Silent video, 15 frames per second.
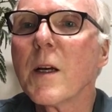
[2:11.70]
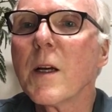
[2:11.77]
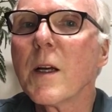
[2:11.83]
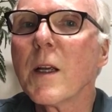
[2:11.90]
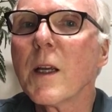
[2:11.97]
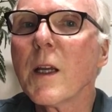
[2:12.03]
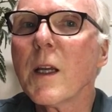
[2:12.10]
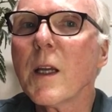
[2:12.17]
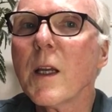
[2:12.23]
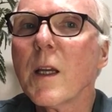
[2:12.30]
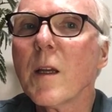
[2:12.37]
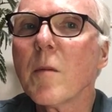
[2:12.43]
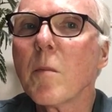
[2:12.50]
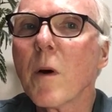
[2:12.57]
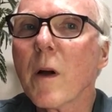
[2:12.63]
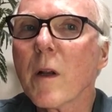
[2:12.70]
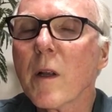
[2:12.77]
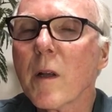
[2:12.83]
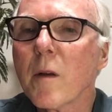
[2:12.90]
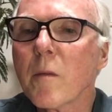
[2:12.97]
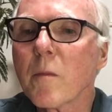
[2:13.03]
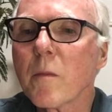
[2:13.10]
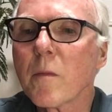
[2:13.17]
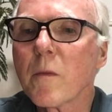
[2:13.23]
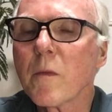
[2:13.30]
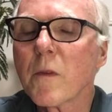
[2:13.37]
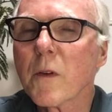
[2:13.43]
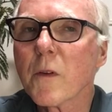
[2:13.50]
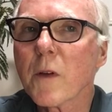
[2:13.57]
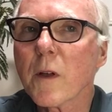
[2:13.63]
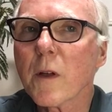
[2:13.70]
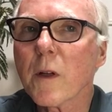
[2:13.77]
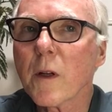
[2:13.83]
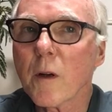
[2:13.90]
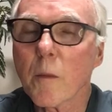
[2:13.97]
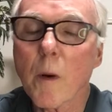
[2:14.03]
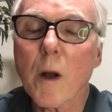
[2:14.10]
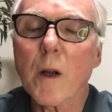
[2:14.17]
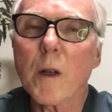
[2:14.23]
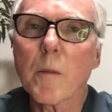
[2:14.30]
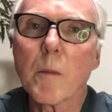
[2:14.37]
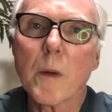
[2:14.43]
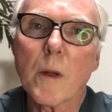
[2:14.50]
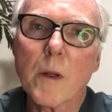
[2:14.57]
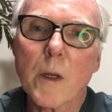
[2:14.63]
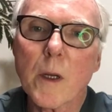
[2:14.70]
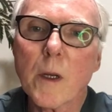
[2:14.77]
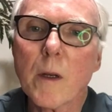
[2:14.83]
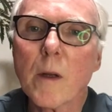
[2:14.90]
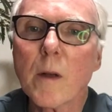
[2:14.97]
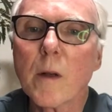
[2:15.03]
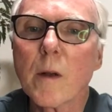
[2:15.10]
he bought a facility, or bought a building,